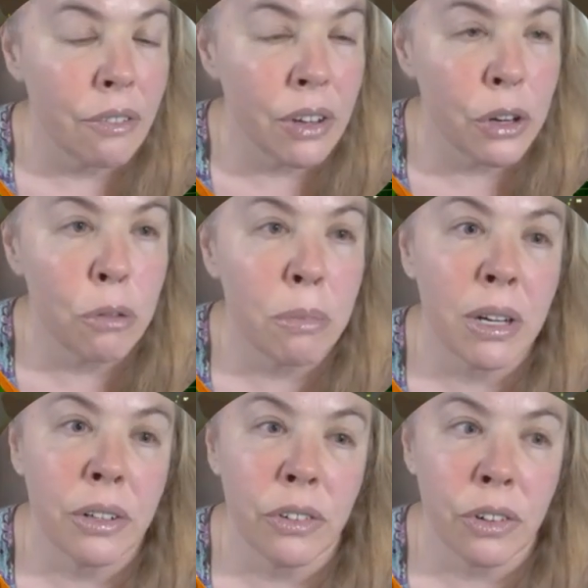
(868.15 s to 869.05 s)
and you
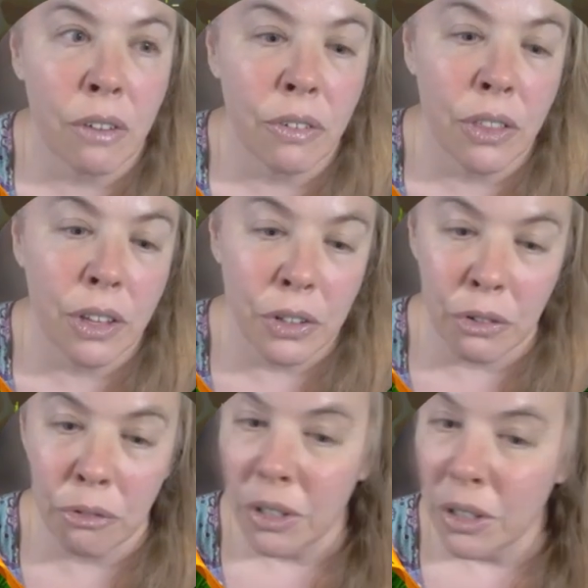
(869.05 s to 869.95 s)
might discover that you've